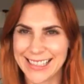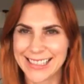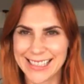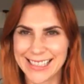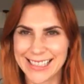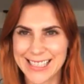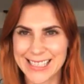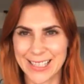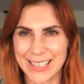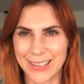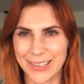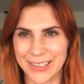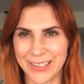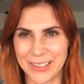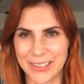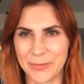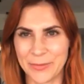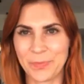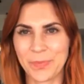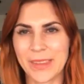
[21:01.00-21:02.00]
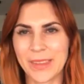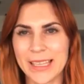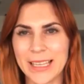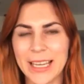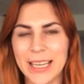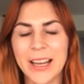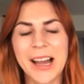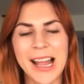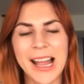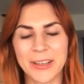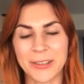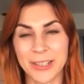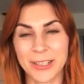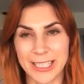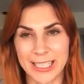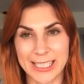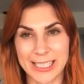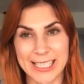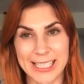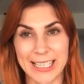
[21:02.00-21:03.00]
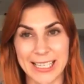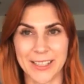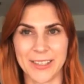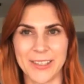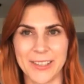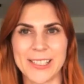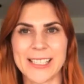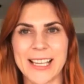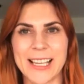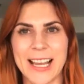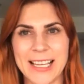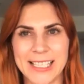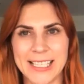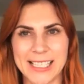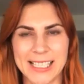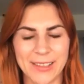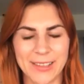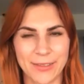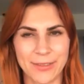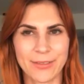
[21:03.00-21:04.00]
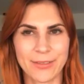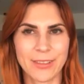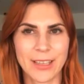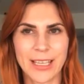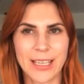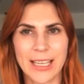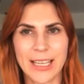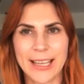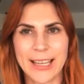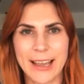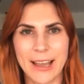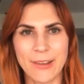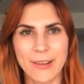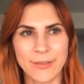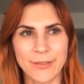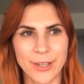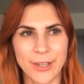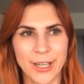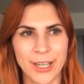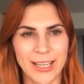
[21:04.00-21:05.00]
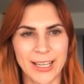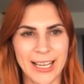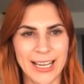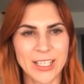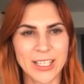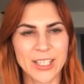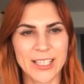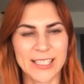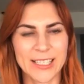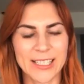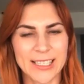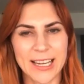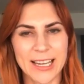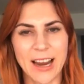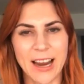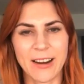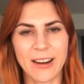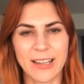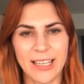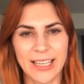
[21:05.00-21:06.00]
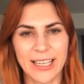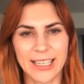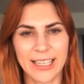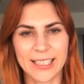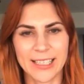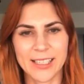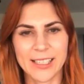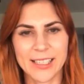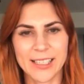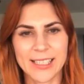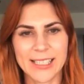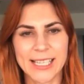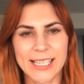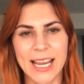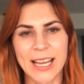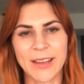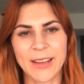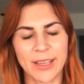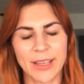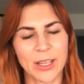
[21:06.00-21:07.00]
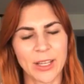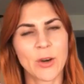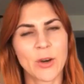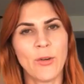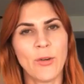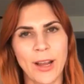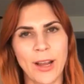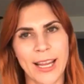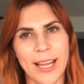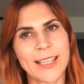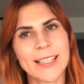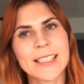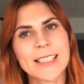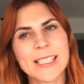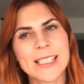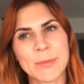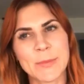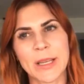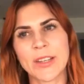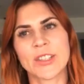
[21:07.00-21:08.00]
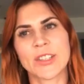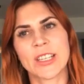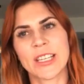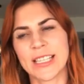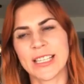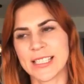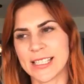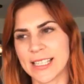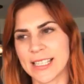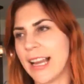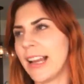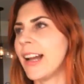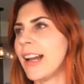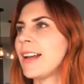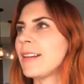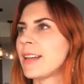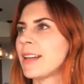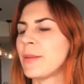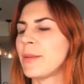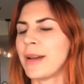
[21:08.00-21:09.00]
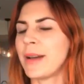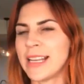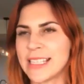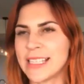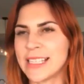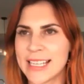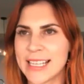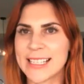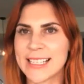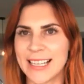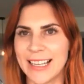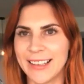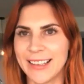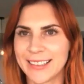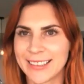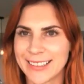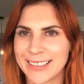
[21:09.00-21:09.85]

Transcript: So I already see those signs of her, like she's currently saving coins because she's like, I'm going to buy a Tesla.